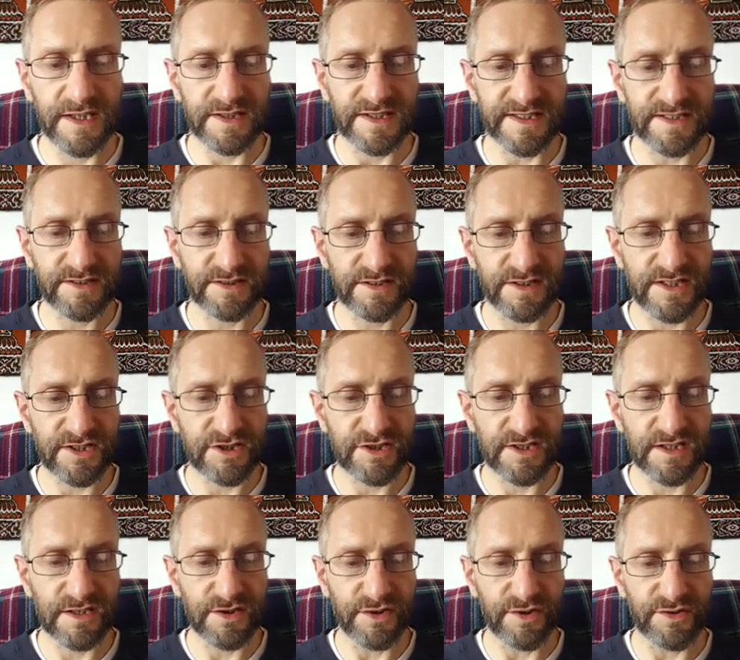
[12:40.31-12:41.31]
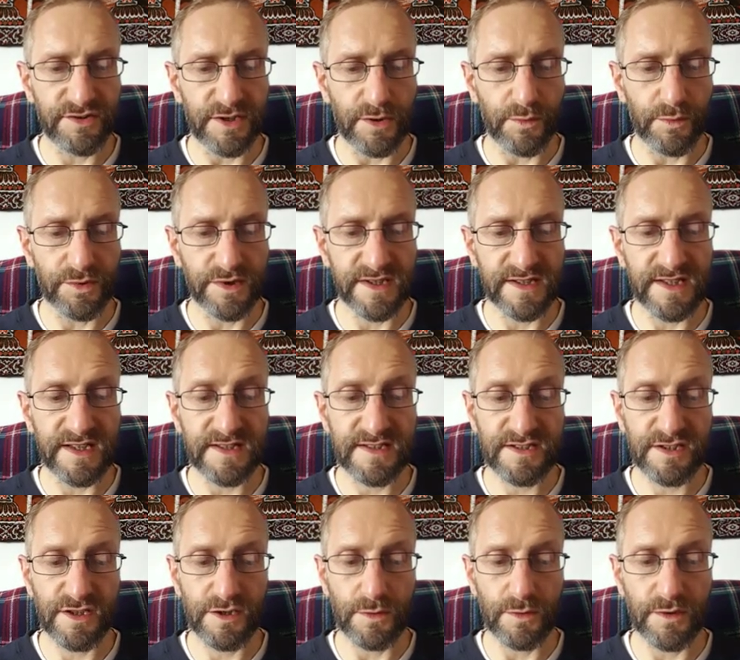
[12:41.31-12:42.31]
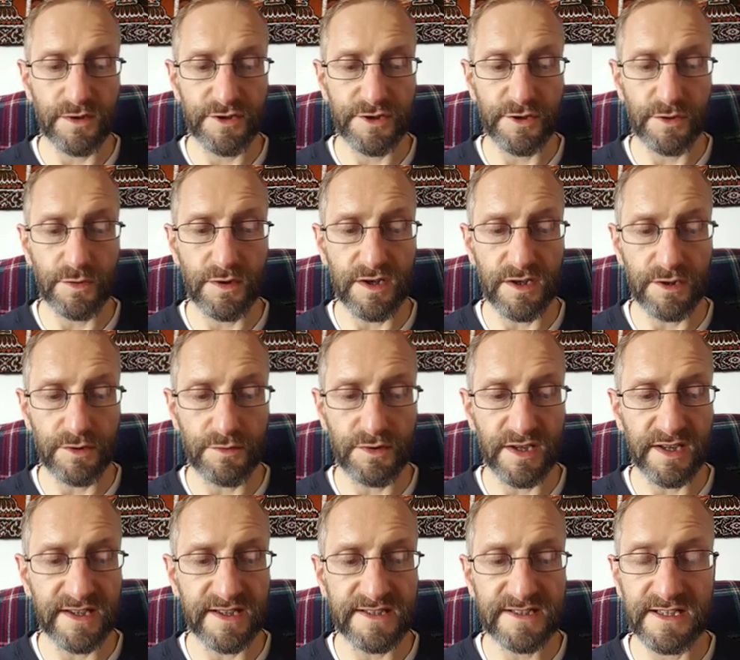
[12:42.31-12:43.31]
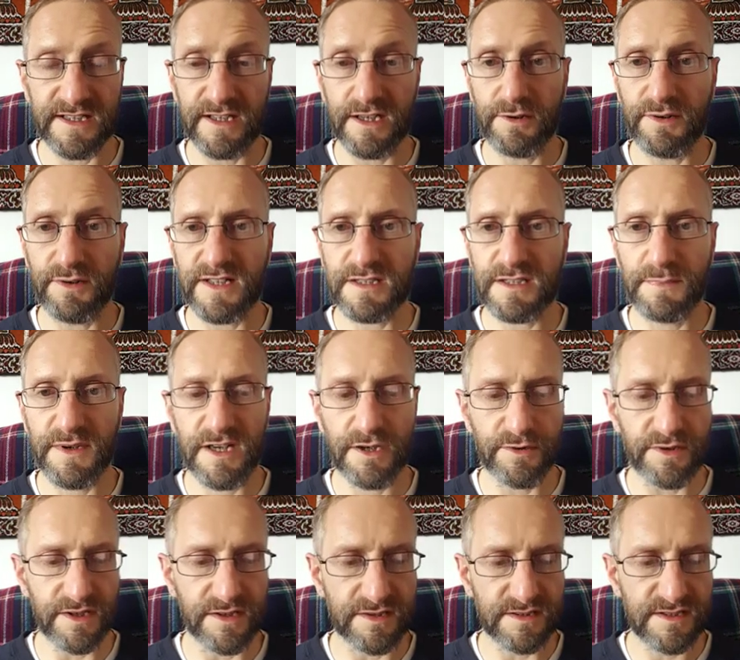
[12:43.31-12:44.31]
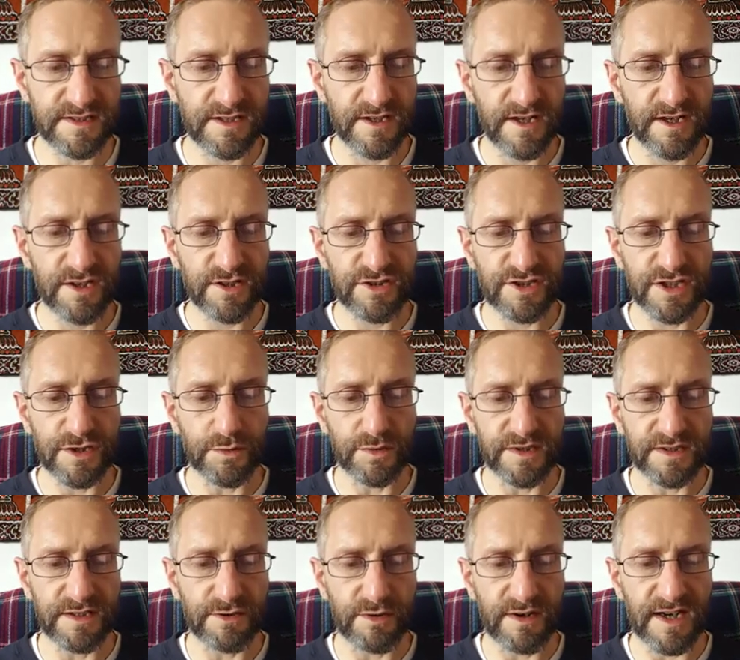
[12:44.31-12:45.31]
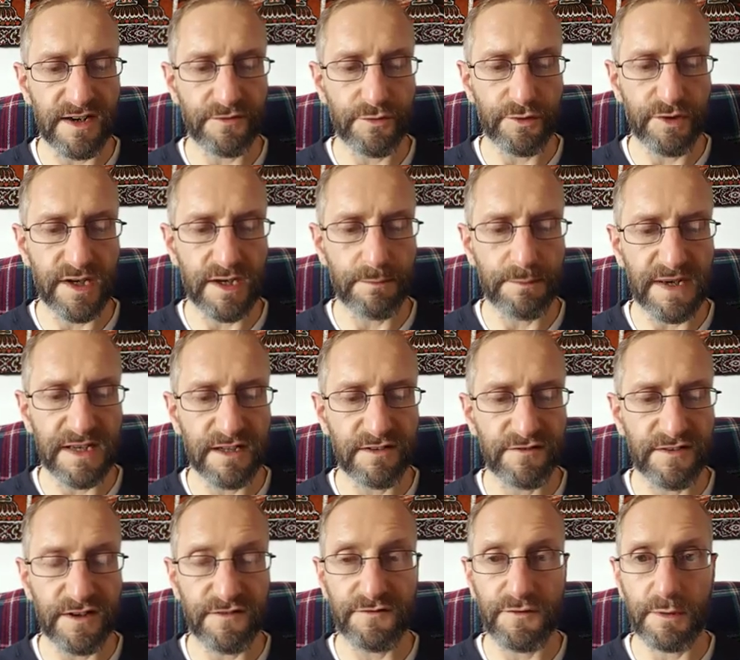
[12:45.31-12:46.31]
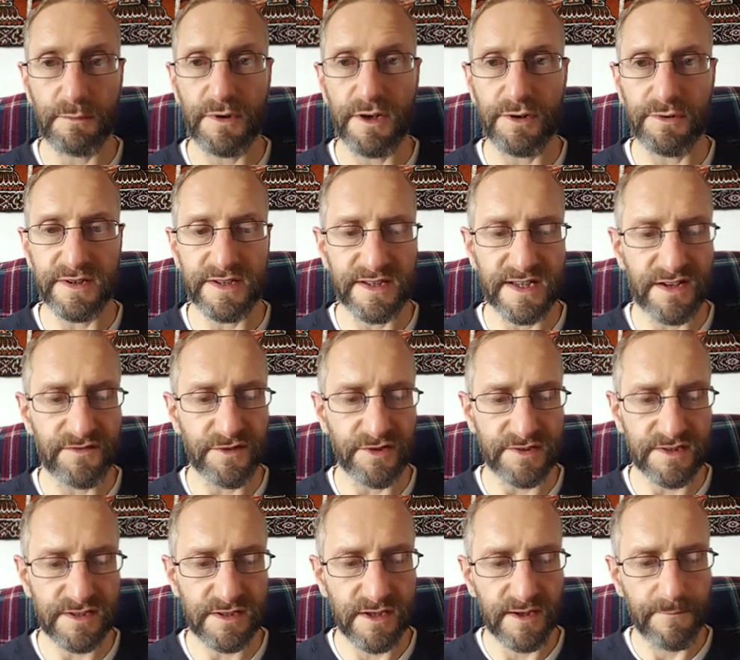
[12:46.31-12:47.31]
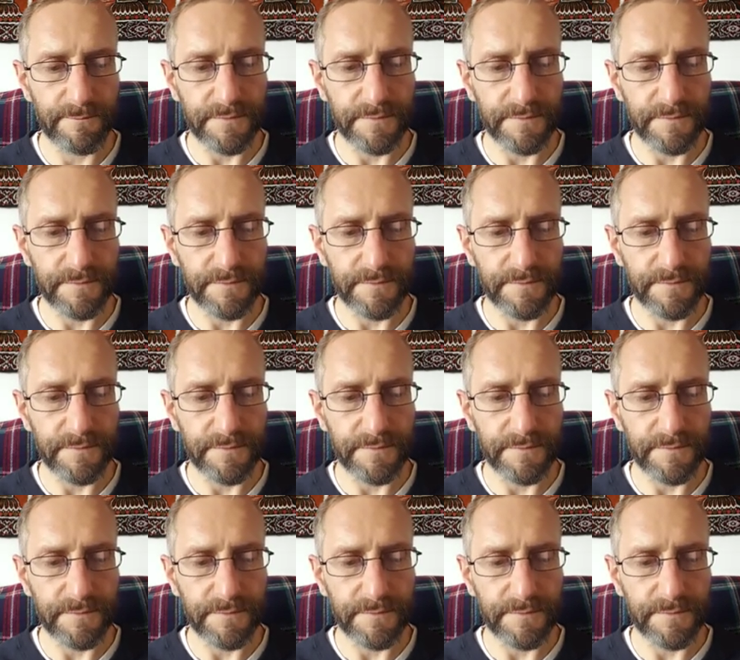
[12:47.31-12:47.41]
Little did she know that one day soon, through her relating her experience, she would derive great benefit from her endeavours.